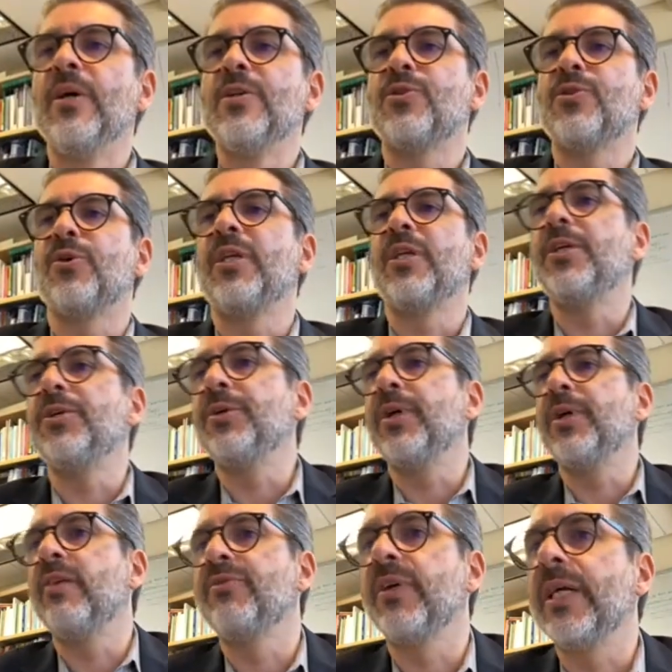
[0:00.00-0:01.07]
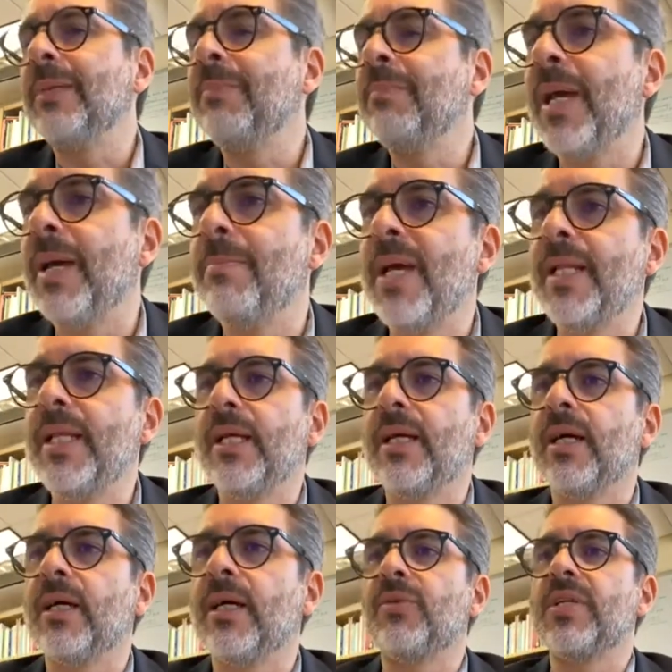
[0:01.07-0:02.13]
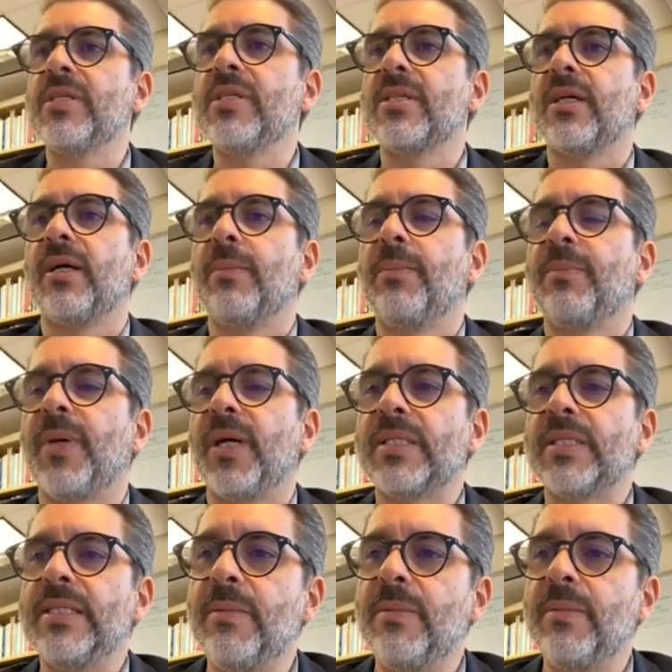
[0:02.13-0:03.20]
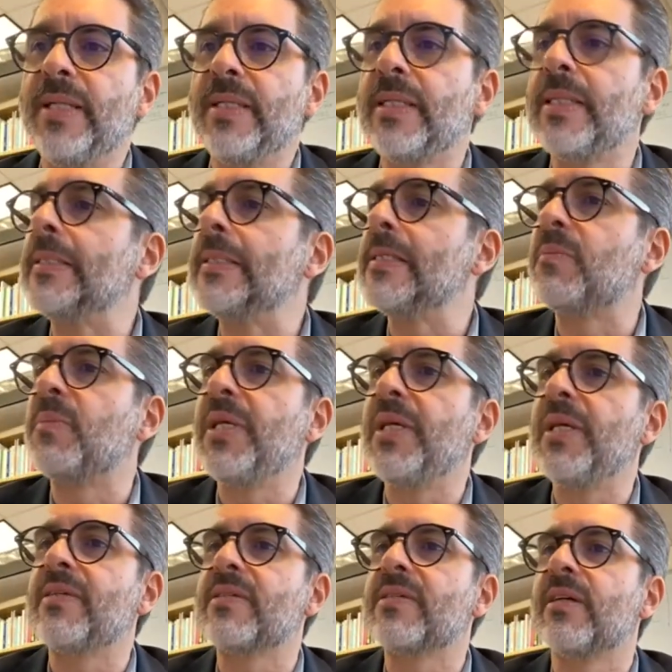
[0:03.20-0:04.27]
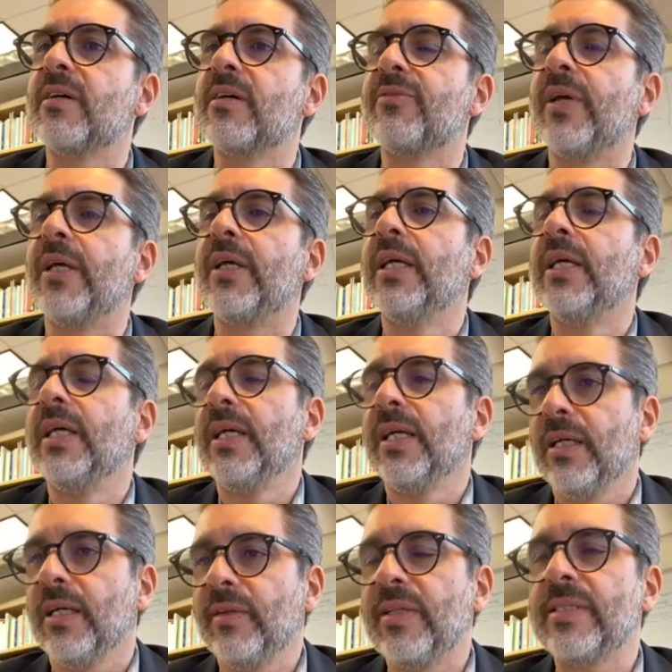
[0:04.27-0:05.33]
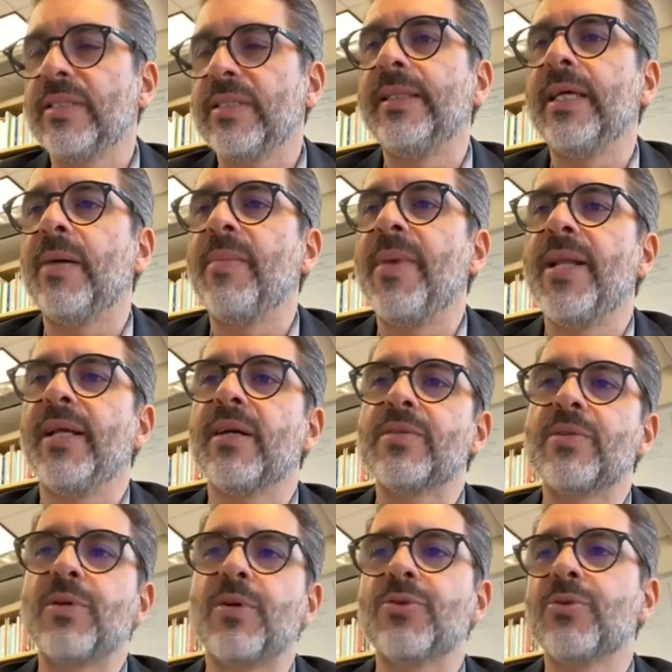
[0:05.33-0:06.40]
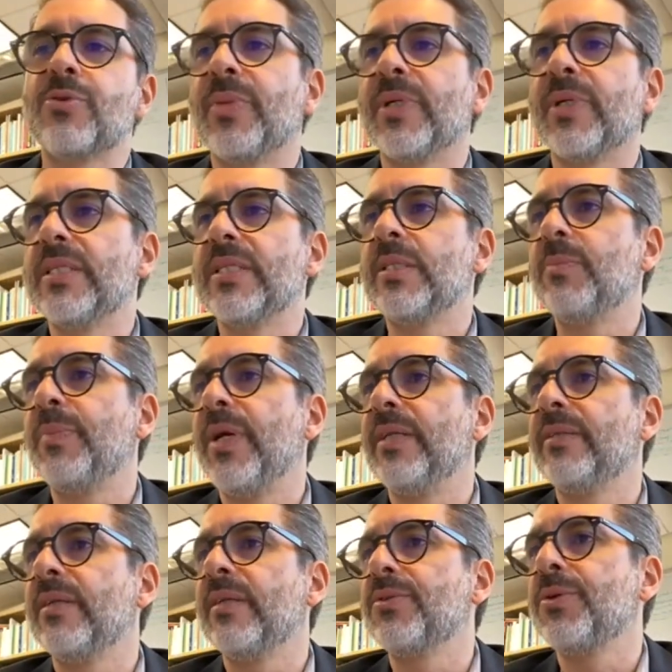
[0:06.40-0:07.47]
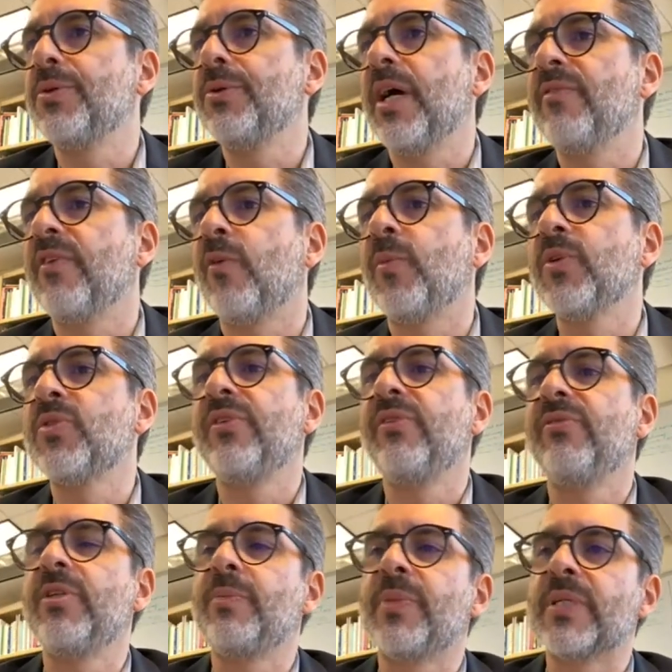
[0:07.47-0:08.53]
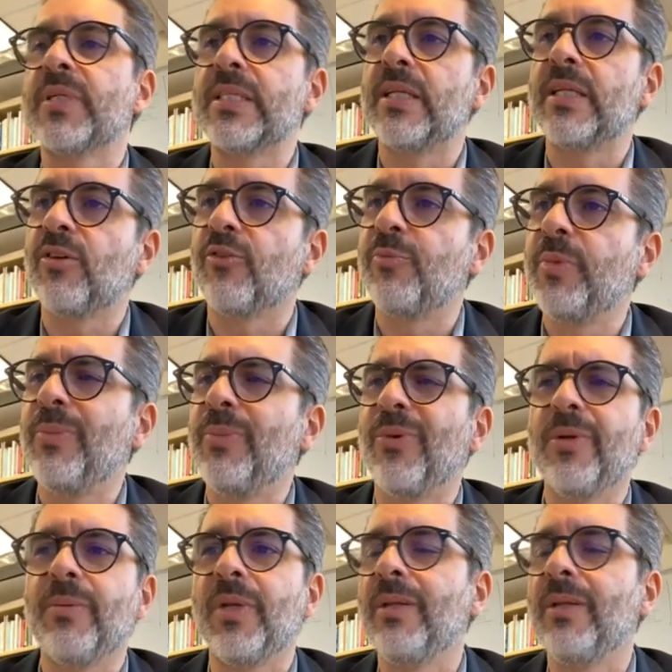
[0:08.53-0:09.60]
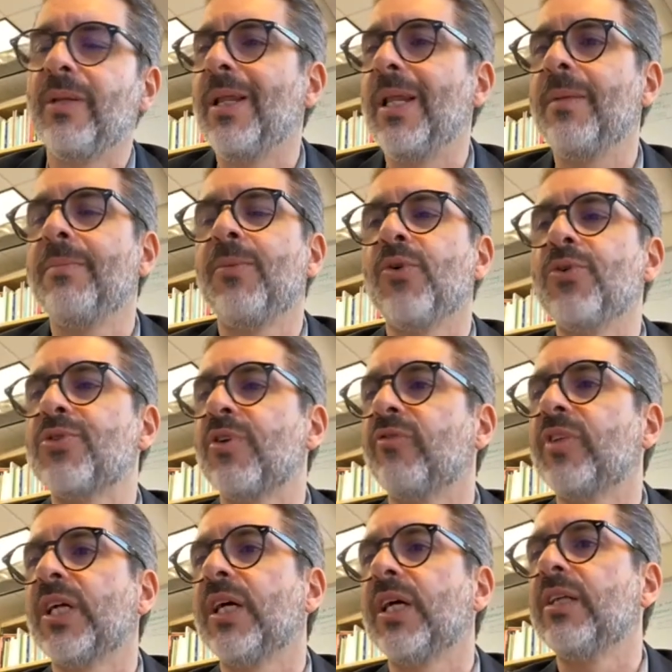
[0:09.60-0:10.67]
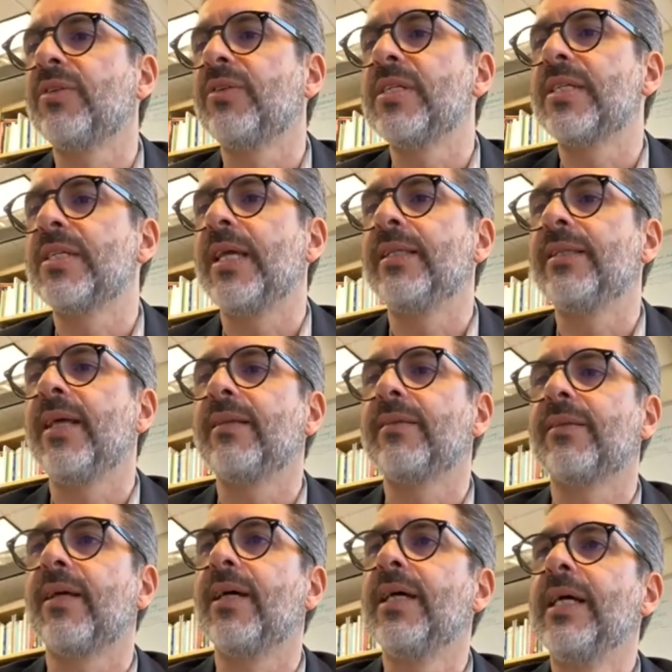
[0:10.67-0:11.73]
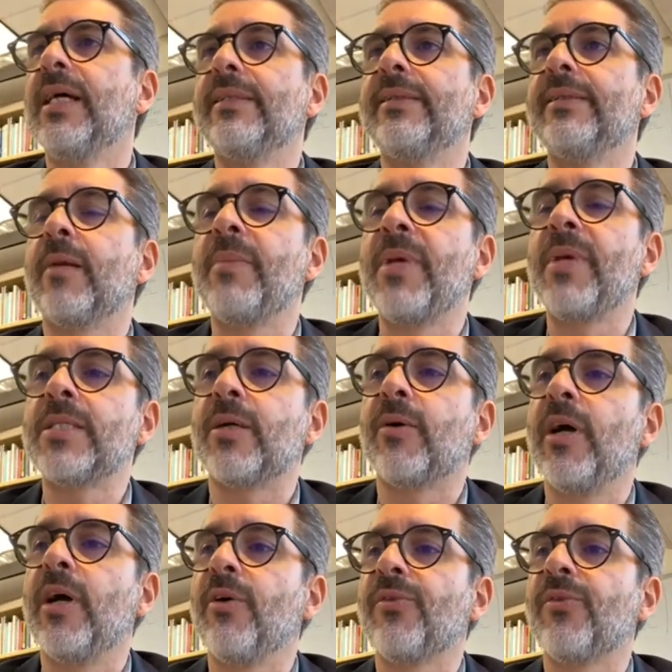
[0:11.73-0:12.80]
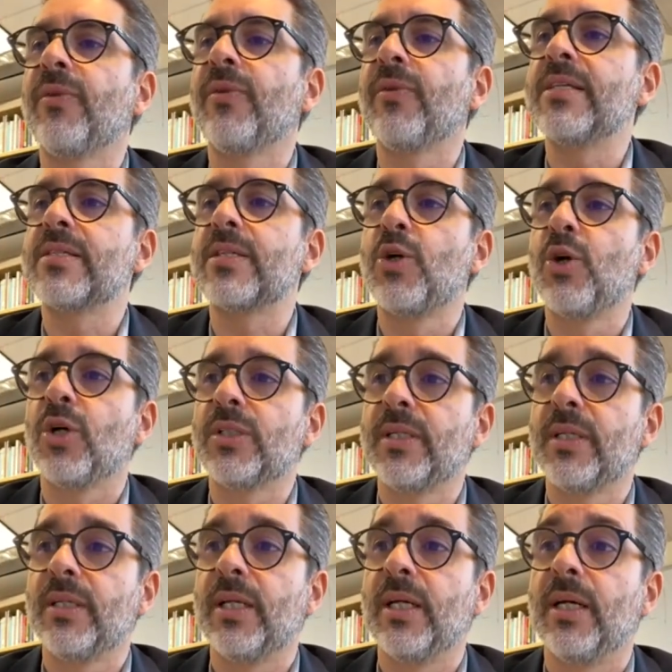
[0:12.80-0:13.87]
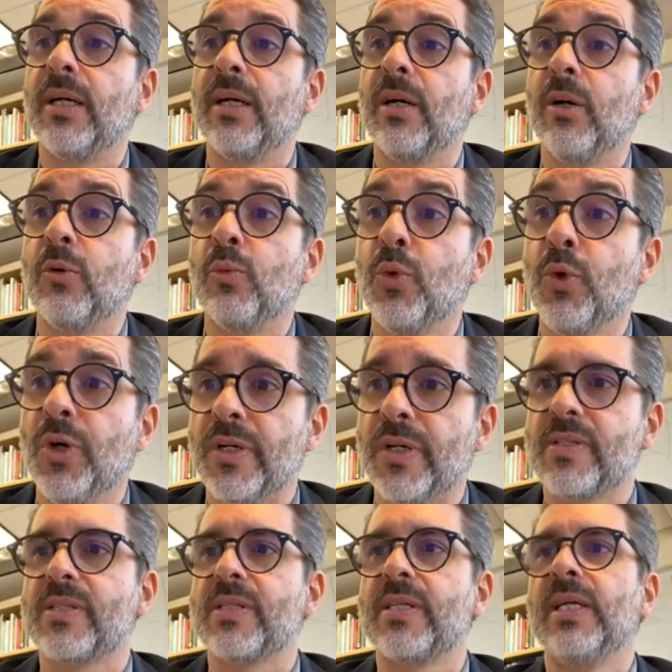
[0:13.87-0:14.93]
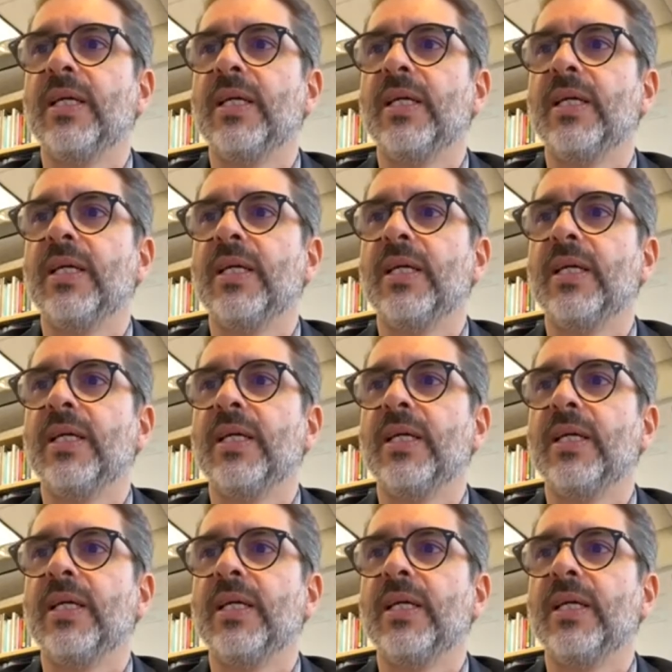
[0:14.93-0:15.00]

So here you have uh, in ma many countries uh, participated in this big survey. Countries in the Americas also participated. So you have almost 50% of people in, in, in, most of the countries saying that uh, their mental health has gotten uh, worse.